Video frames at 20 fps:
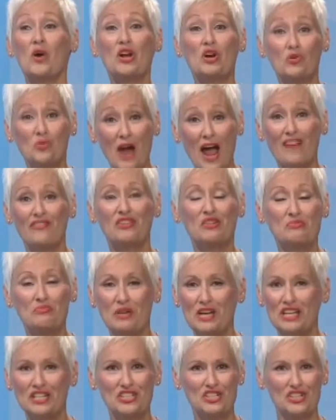What a graphic
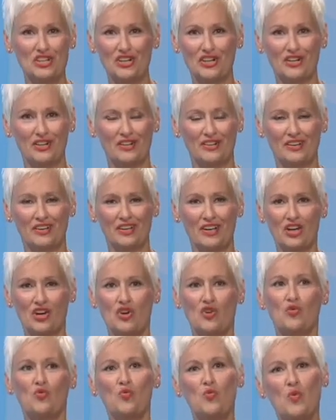picture.
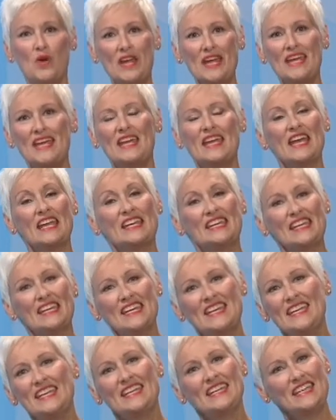We
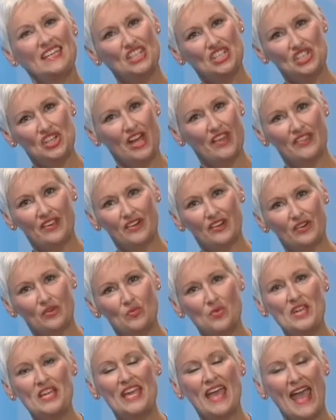need each other.
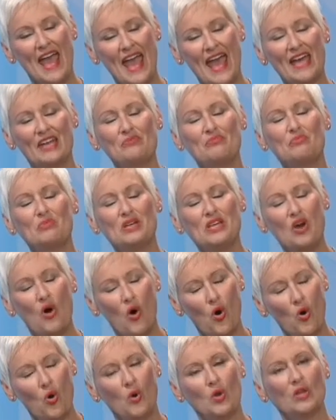We can't be
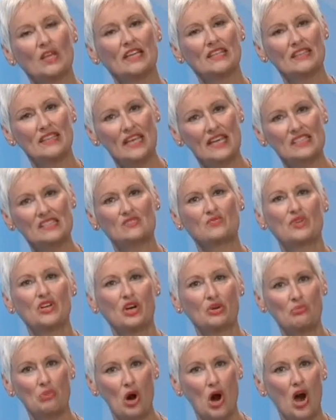whole unless we
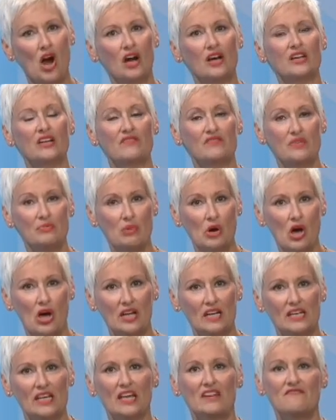are part of the
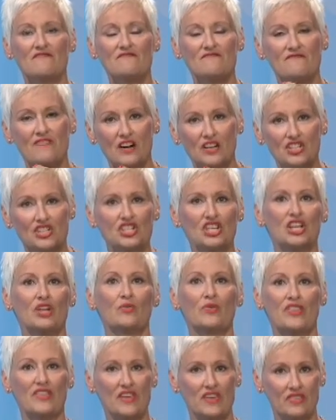body and
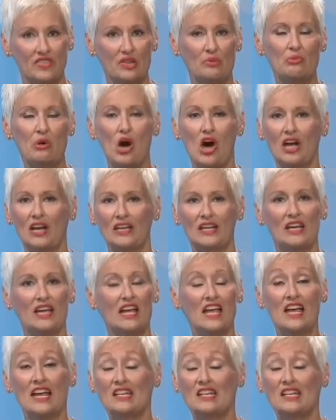functioning within the body.